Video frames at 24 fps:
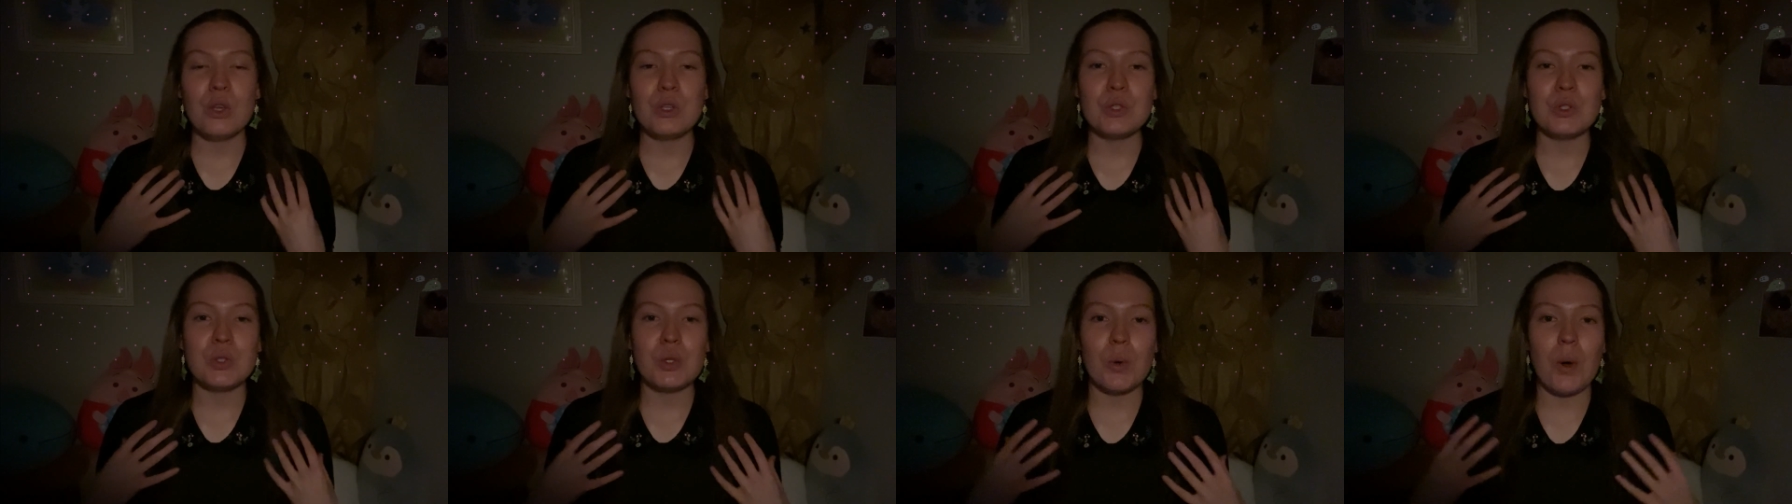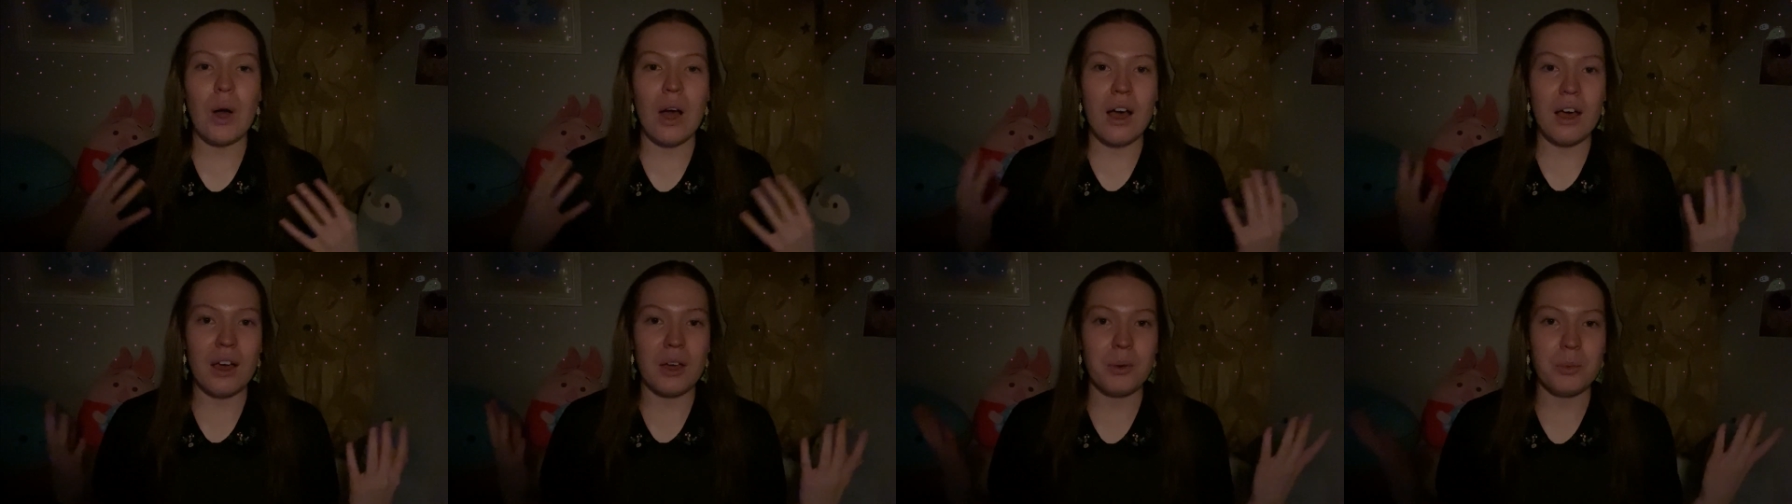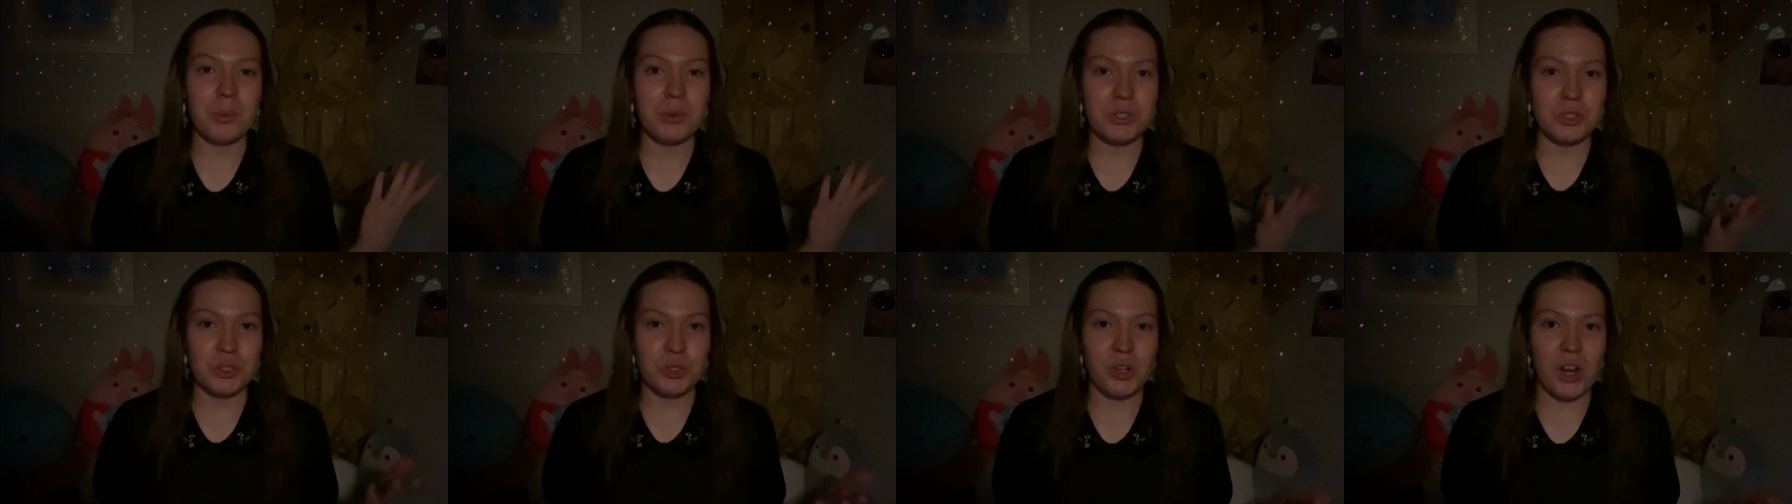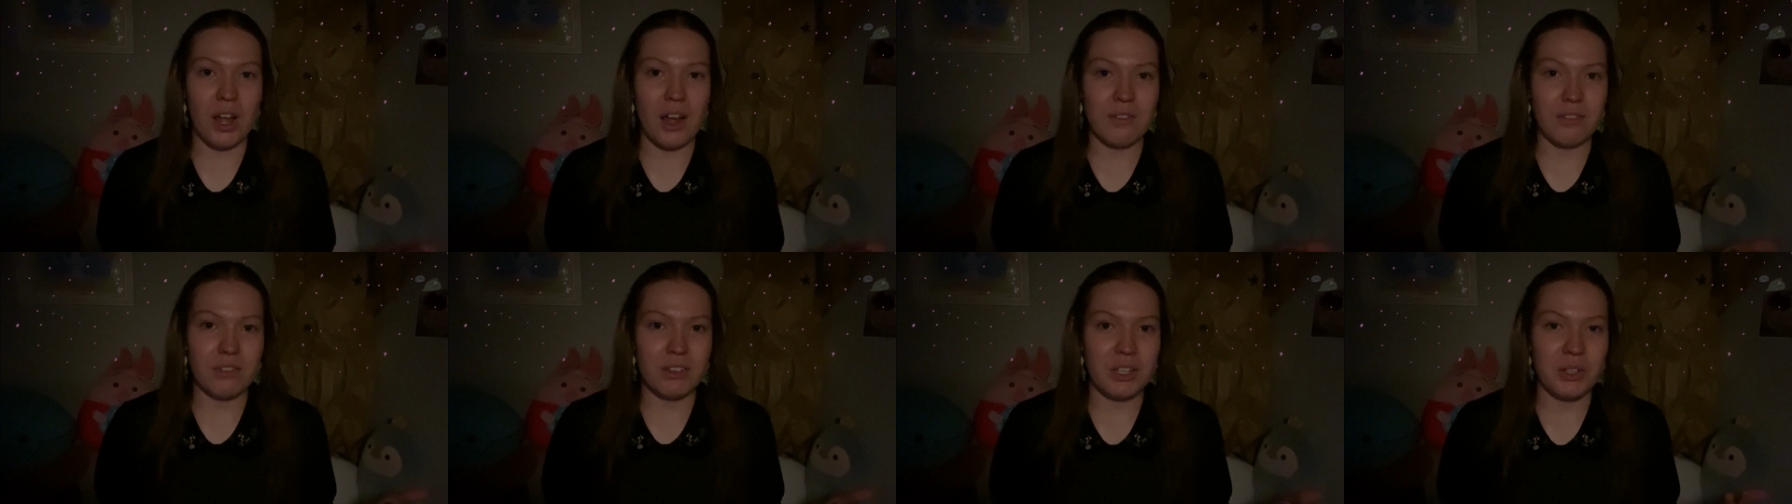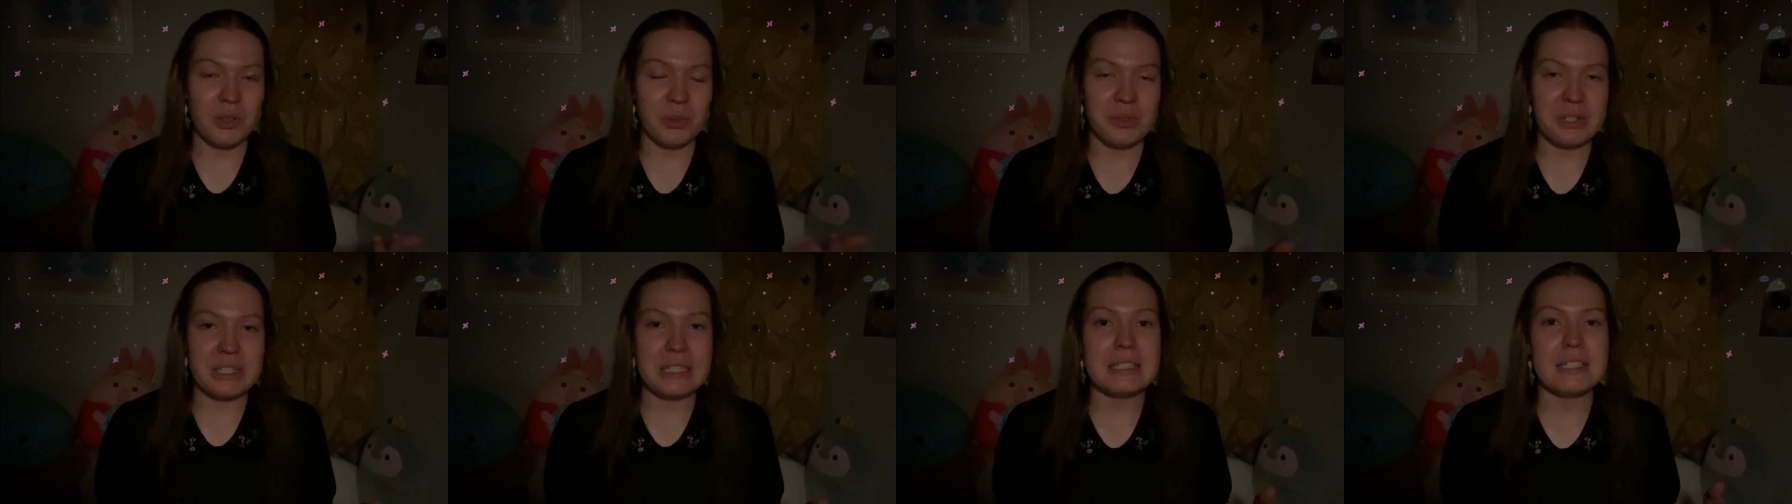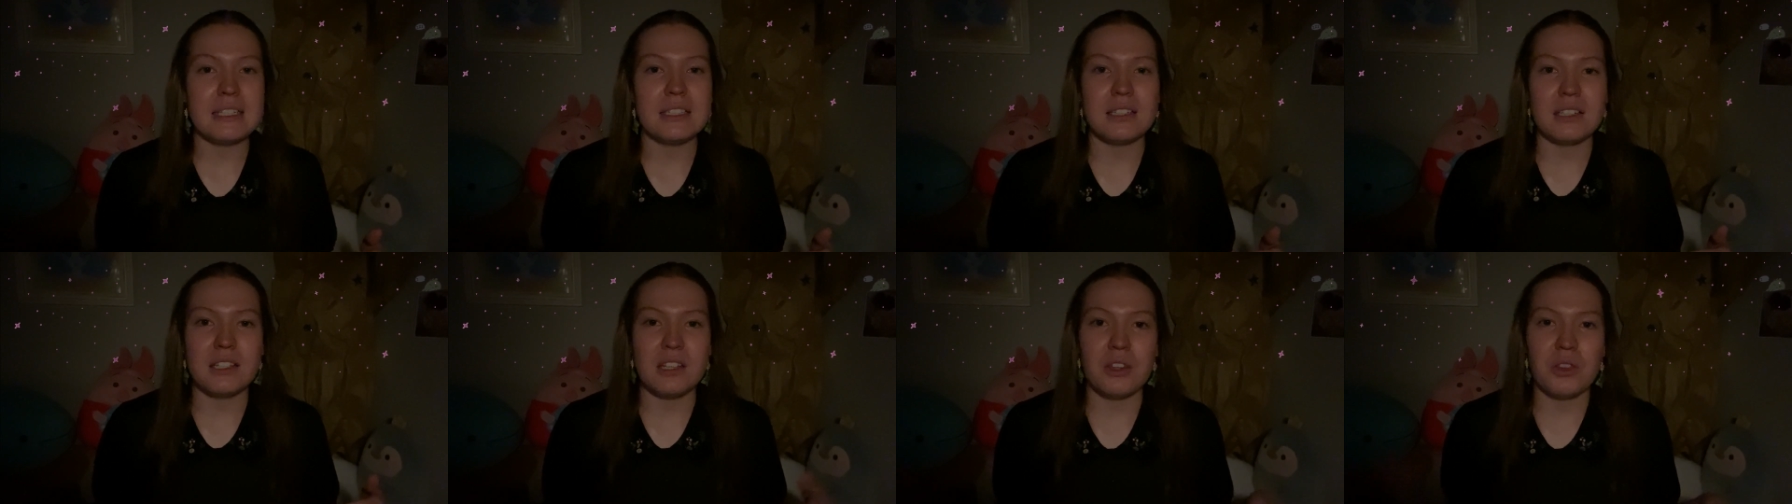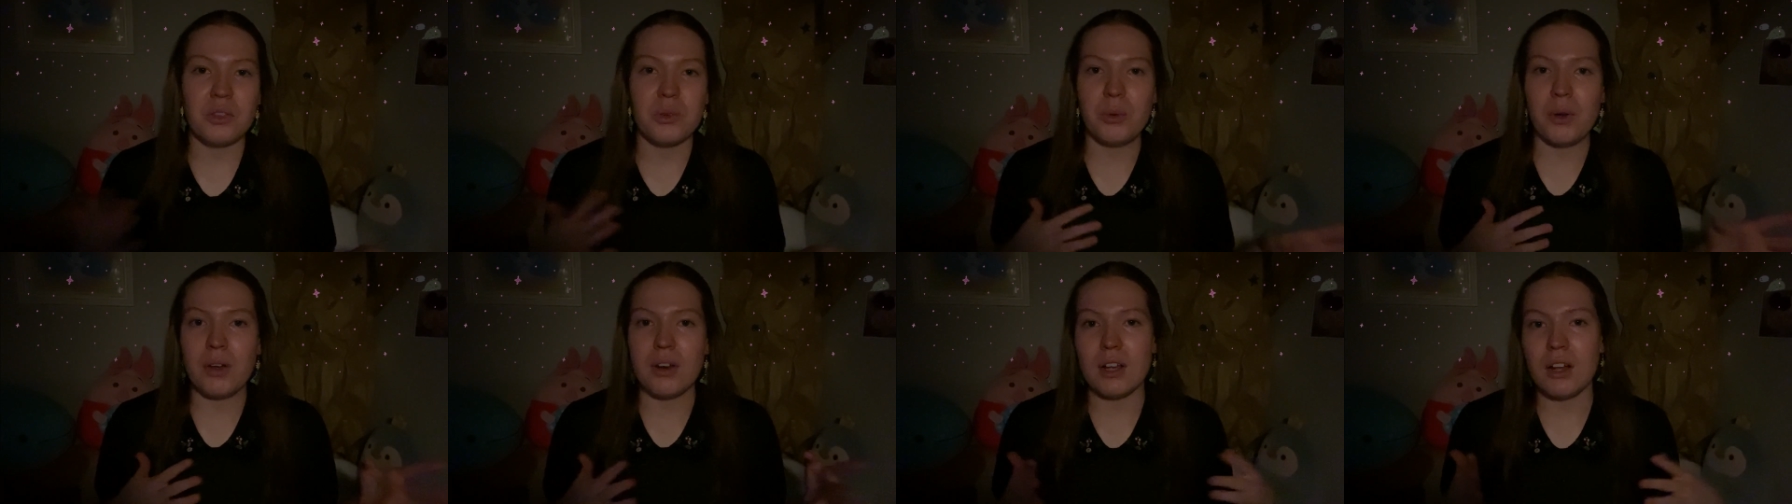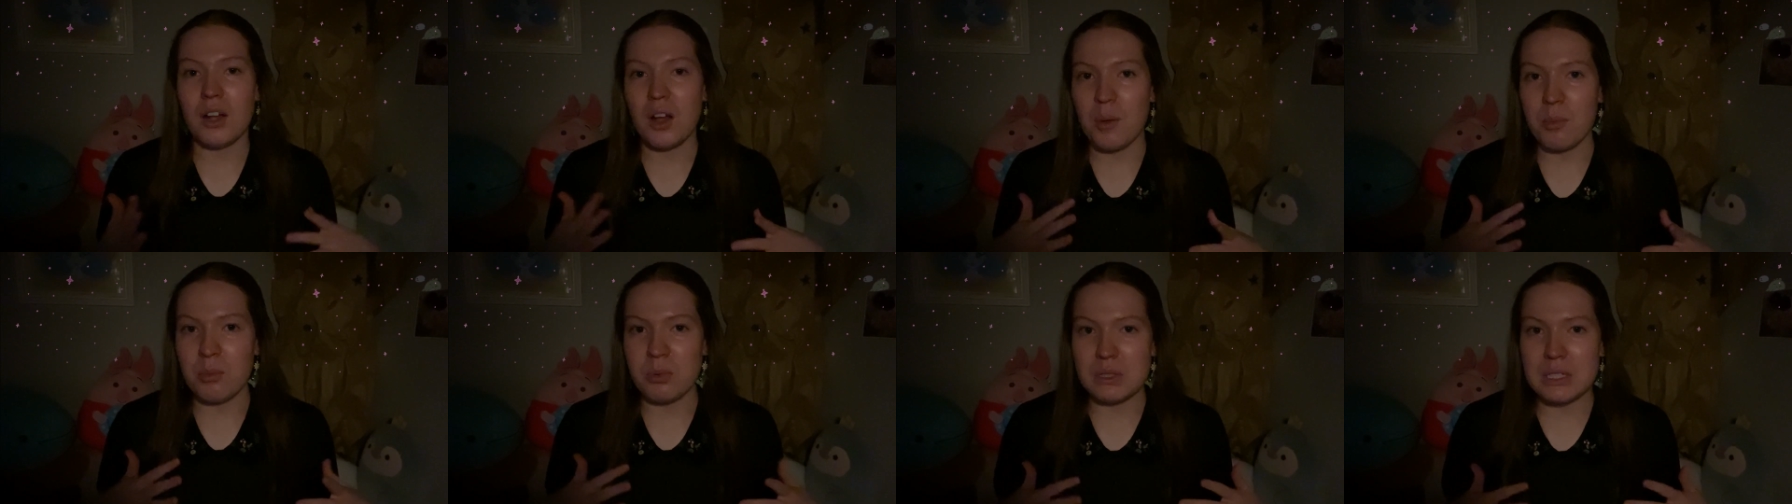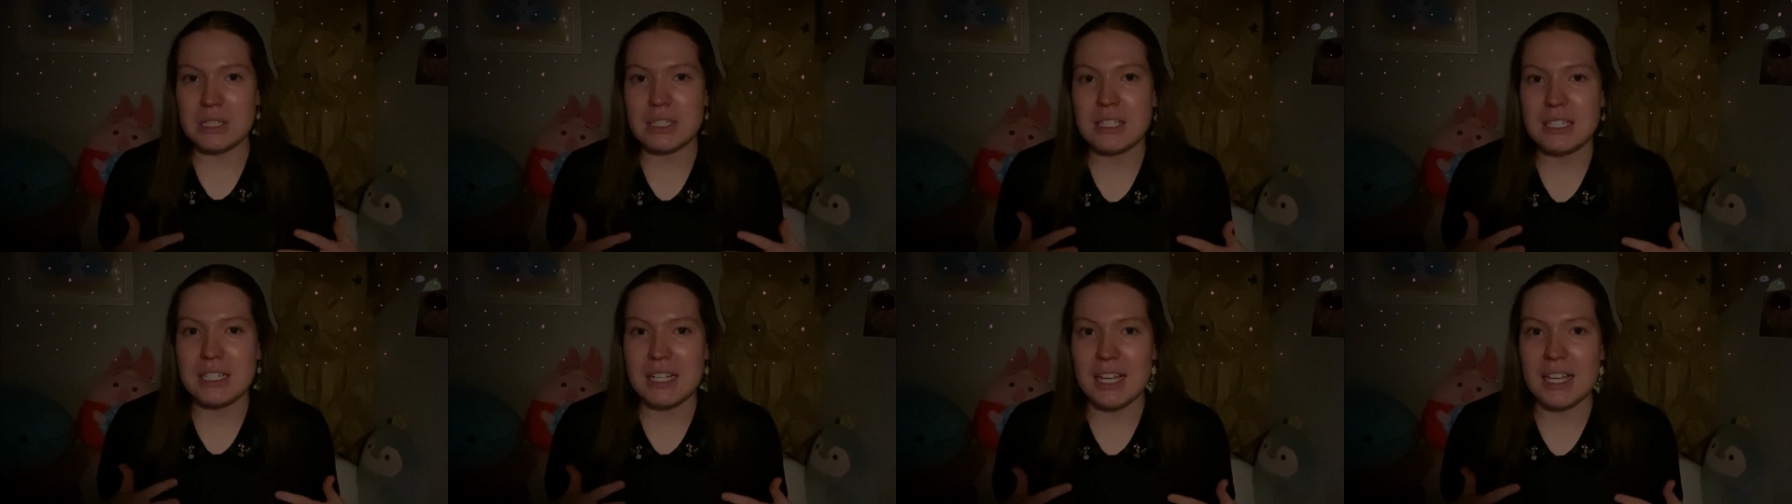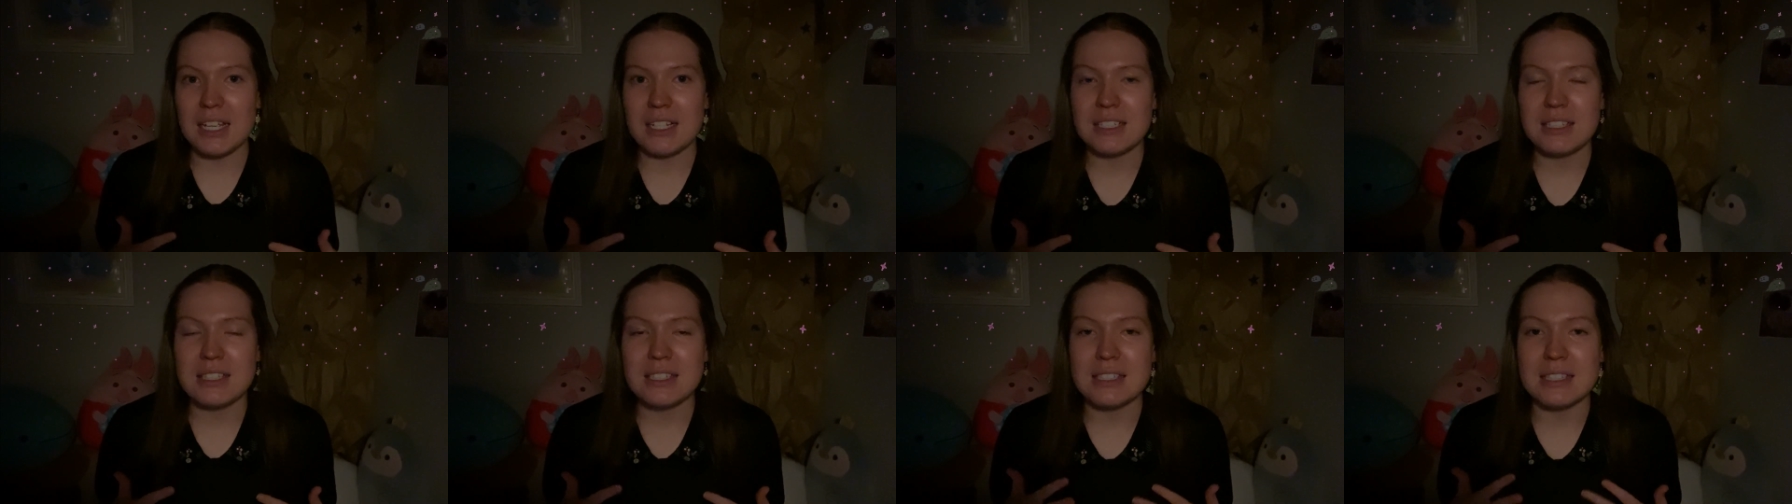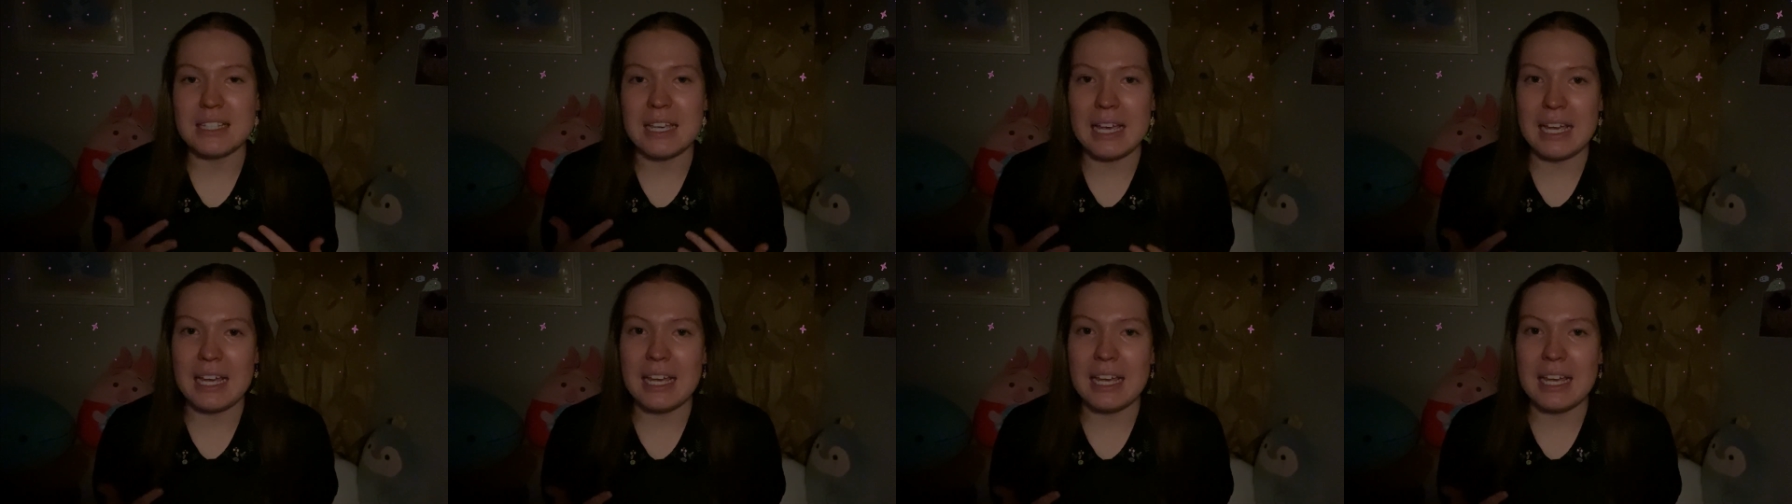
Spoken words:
So I was traveling recently throughout a couple states,